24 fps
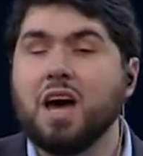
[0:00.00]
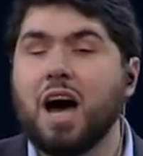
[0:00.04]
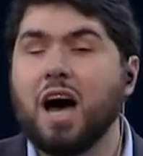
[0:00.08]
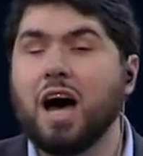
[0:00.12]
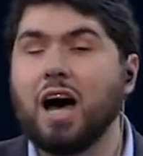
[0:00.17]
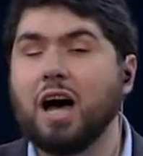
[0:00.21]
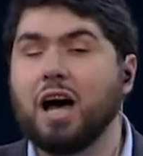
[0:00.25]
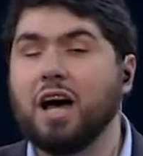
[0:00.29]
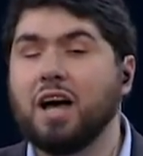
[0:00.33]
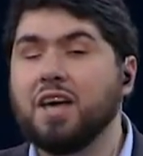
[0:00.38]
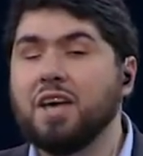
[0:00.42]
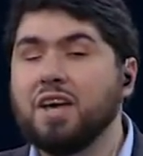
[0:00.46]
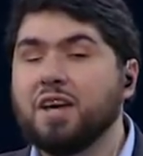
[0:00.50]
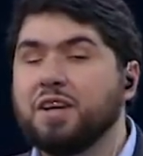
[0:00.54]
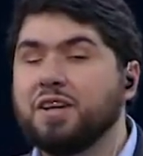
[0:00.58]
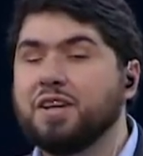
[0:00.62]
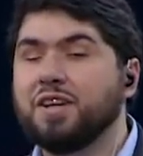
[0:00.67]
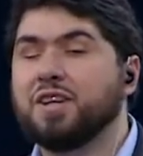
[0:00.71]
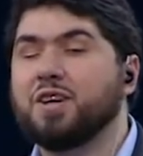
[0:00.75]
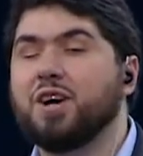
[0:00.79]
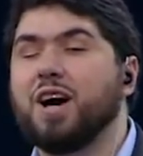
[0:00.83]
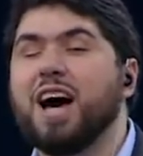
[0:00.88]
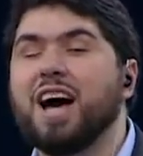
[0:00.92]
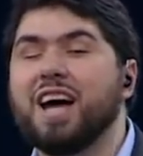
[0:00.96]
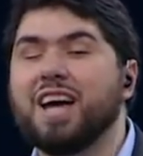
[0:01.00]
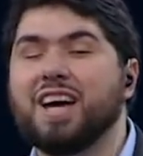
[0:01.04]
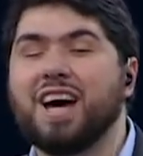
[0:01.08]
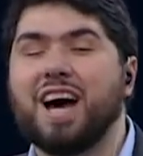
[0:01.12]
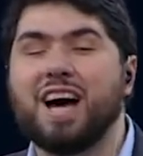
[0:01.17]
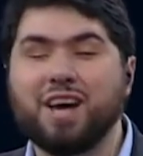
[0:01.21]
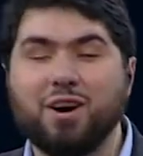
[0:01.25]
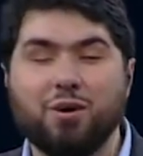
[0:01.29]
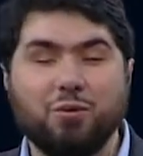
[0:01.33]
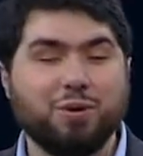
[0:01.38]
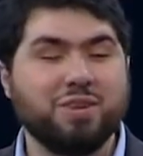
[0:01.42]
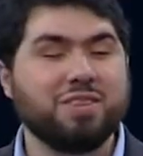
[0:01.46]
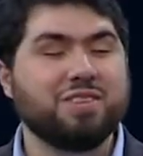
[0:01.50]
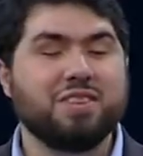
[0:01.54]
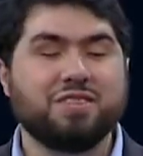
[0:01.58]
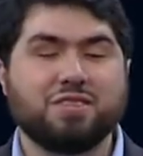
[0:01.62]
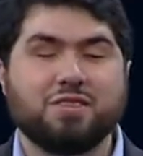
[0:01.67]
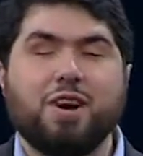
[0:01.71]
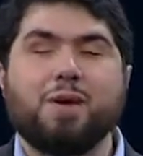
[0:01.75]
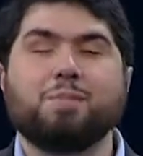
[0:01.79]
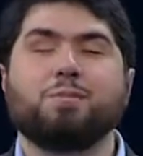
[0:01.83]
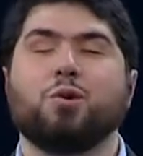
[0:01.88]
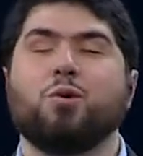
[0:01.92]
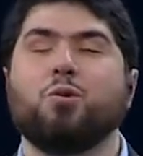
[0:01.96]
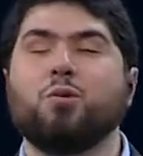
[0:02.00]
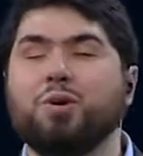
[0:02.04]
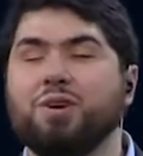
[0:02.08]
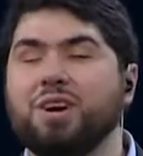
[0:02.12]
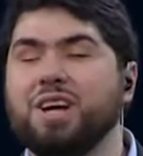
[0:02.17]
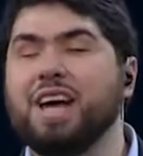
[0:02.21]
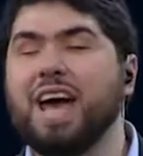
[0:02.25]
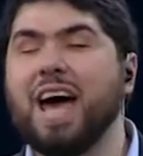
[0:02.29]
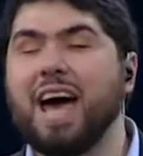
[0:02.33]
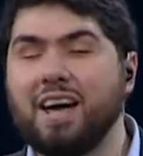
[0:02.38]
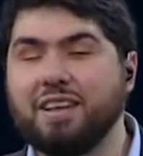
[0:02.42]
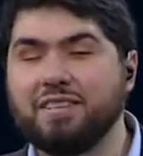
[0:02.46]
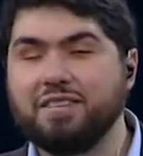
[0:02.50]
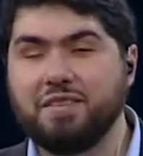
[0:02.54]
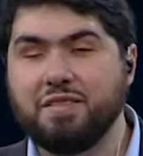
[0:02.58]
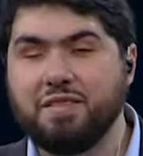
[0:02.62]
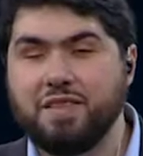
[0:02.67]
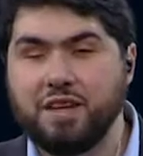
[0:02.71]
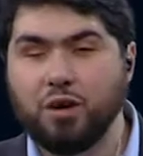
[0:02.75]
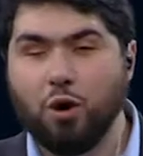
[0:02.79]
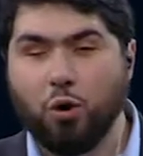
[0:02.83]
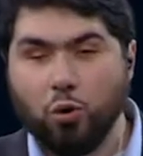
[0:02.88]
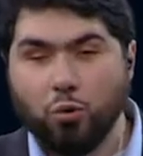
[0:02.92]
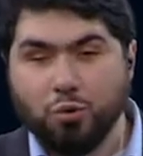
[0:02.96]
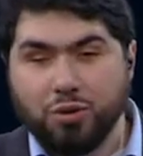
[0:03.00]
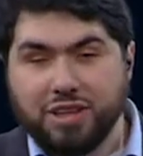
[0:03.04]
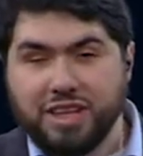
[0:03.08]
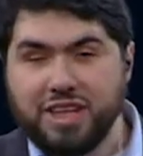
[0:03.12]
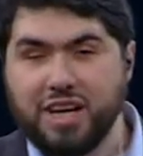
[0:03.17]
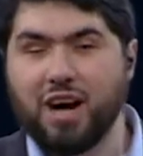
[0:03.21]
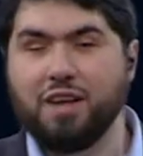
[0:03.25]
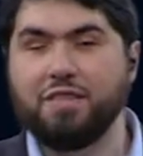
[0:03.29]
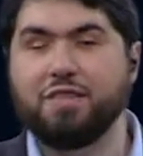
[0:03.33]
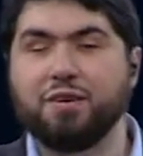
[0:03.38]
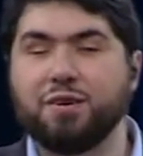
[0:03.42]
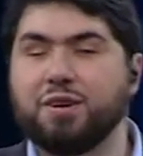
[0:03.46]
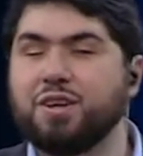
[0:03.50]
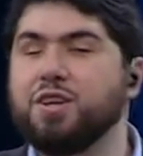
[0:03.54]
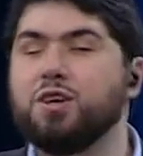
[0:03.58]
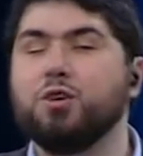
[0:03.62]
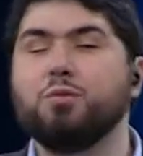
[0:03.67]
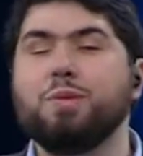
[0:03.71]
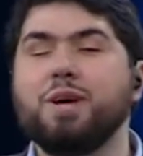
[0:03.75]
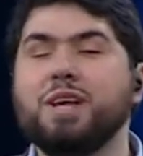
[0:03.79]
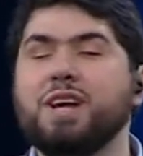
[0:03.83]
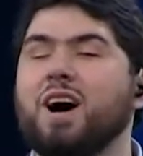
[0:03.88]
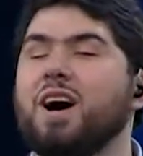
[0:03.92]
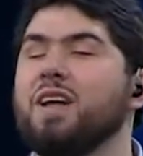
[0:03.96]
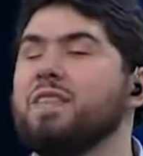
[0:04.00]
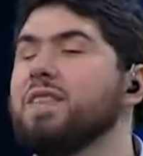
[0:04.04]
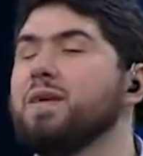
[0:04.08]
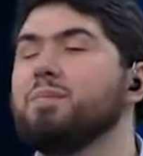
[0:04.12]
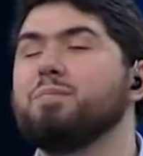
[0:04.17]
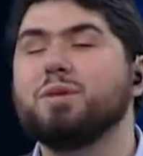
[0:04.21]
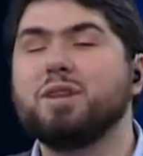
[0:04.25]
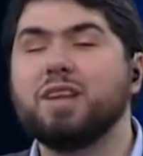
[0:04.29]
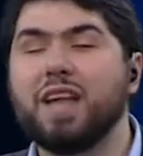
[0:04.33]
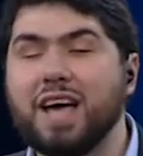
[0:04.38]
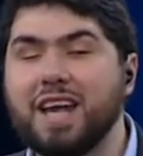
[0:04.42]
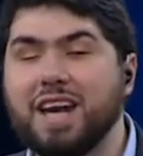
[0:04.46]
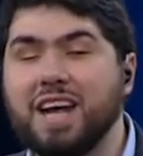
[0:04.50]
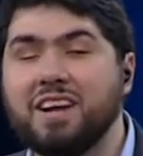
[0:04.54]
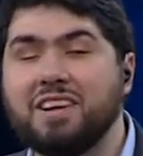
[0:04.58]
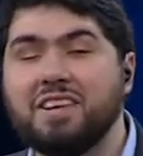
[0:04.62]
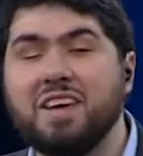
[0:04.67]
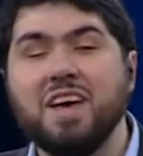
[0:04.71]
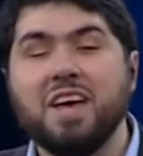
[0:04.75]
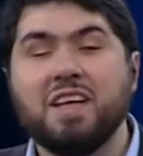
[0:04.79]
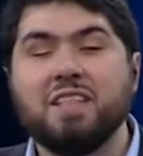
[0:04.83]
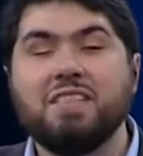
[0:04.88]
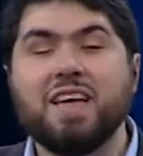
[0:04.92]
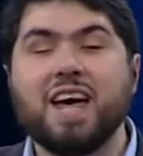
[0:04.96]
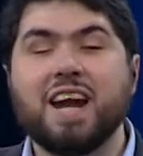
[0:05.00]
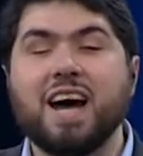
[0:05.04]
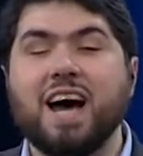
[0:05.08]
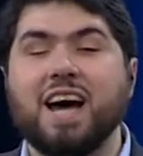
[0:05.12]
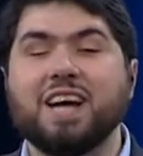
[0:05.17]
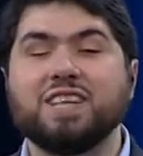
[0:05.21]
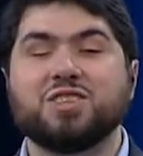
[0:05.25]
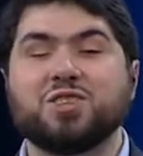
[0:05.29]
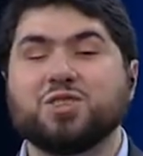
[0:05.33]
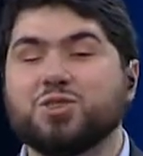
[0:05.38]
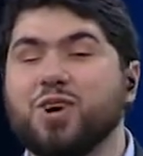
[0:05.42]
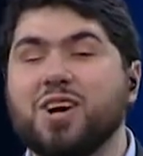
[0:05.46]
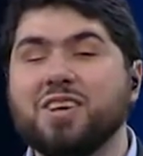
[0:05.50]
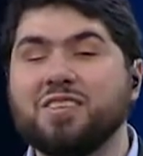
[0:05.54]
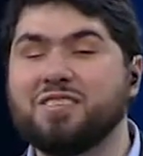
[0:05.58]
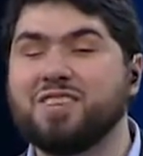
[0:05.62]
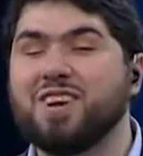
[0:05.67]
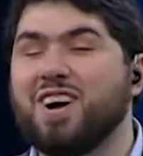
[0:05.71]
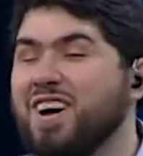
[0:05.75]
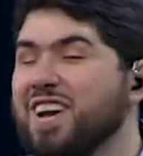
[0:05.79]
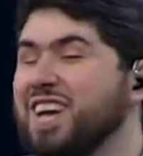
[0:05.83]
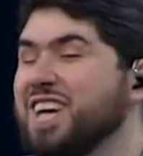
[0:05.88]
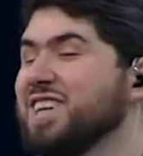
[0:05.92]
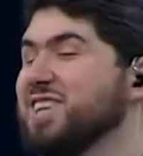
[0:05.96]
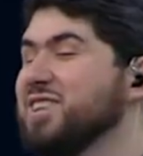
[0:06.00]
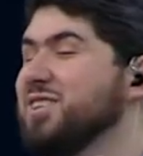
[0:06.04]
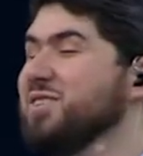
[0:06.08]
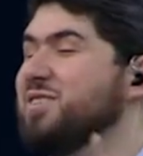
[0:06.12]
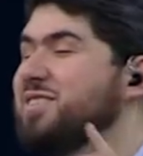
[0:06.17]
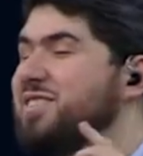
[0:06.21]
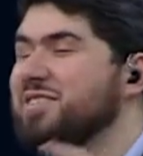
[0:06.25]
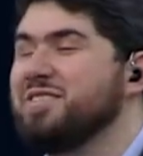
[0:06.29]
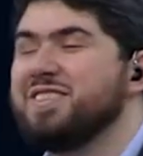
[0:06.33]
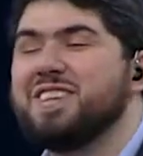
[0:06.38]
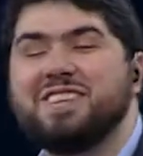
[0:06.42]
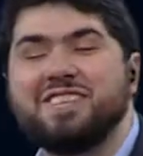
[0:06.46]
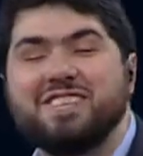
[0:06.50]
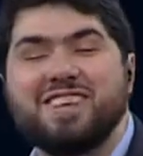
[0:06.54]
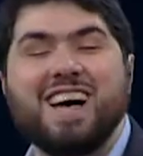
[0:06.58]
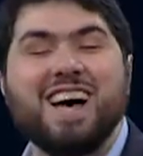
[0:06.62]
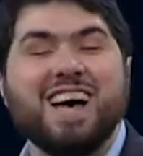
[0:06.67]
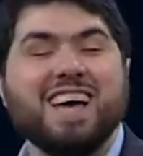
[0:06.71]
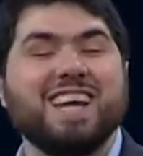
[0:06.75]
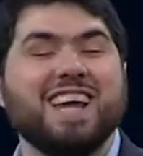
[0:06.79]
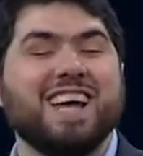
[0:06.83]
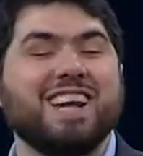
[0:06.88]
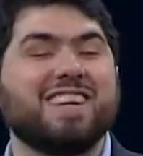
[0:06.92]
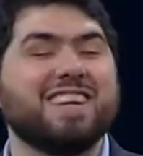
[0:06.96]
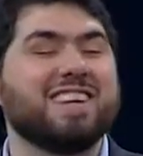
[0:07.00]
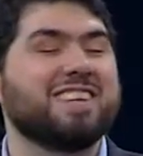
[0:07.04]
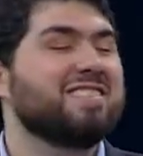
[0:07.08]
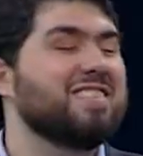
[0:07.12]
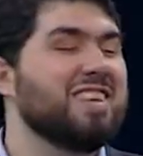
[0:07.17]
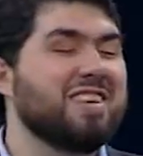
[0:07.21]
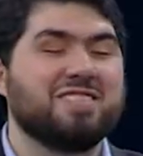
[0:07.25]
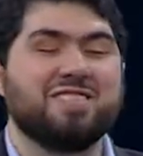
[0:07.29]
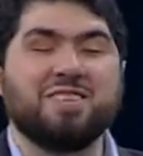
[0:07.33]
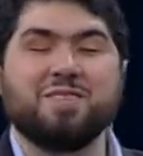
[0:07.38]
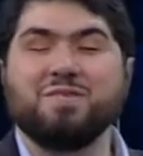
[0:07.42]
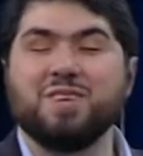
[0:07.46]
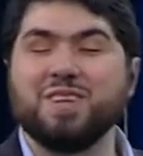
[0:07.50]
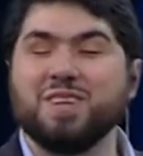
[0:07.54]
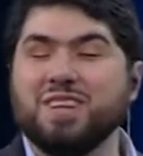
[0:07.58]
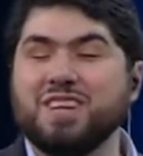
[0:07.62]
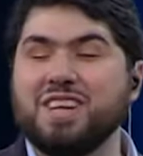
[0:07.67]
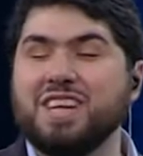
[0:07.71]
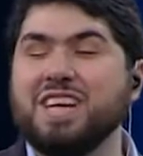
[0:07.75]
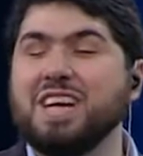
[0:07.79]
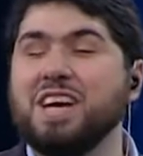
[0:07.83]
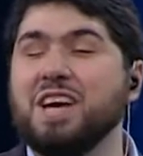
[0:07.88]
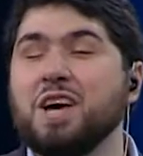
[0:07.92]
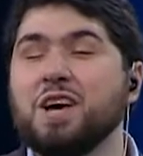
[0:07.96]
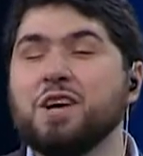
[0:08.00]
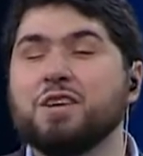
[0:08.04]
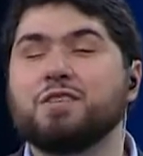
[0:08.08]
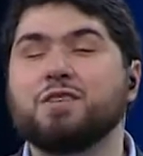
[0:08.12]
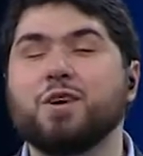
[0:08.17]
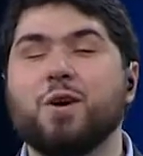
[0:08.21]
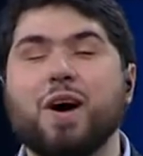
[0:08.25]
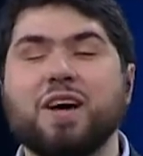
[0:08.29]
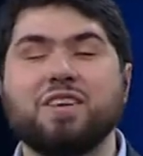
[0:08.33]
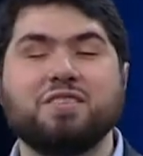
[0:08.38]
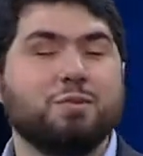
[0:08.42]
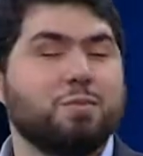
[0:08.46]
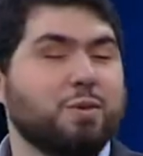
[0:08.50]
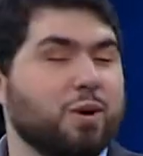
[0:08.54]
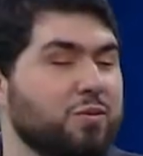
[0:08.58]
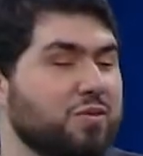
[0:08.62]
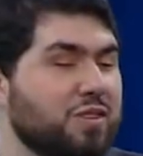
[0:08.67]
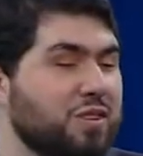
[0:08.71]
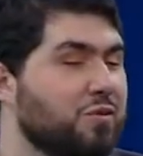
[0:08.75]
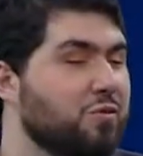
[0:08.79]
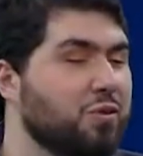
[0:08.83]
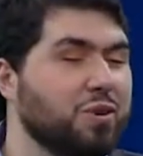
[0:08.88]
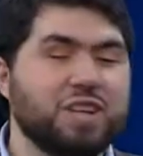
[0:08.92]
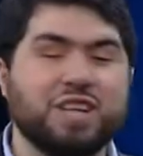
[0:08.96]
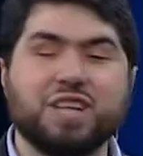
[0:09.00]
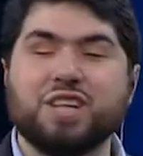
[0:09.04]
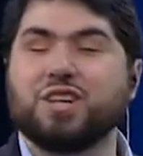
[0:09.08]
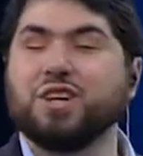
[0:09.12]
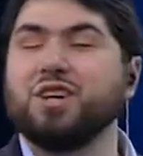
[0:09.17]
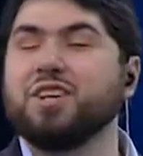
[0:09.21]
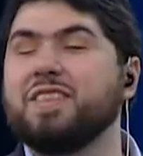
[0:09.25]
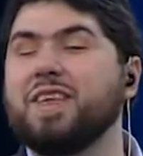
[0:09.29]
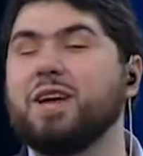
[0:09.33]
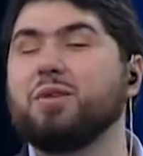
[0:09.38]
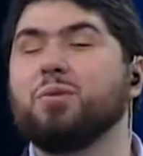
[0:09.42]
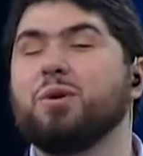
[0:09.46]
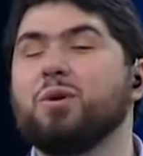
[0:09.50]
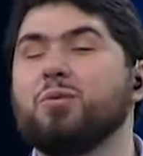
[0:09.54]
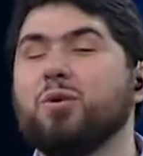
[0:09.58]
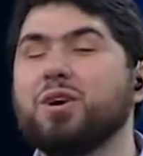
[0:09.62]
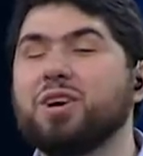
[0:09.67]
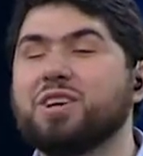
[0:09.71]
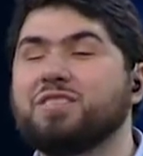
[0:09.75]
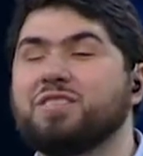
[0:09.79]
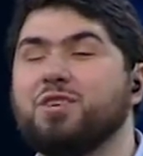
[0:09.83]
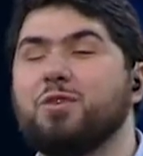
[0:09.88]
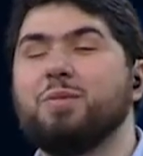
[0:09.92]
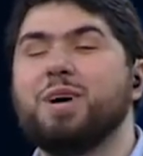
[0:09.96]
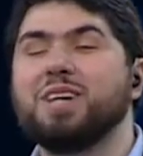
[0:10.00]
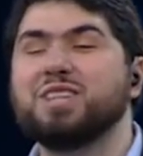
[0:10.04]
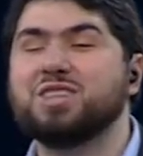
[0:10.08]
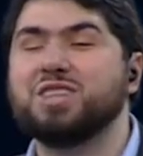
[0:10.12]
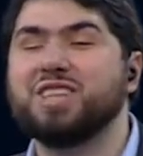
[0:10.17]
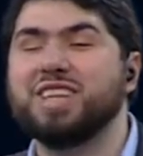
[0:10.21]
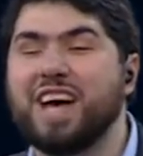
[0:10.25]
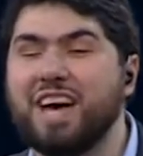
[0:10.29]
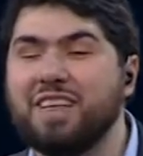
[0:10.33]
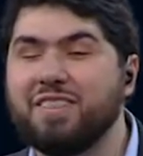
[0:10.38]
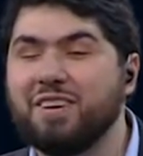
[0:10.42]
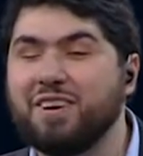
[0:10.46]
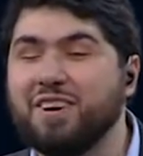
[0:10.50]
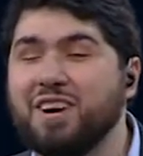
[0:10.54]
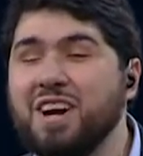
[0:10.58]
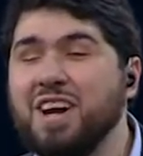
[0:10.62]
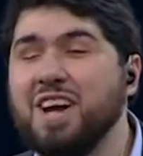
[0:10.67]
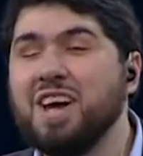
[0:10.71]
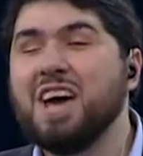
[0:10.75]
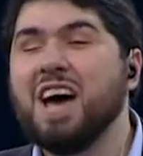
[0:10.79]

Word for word: I always describe Corey as the only other human on the planet that I trust on inclusive design and accessibility, so I suppose it's really good that we work so much together.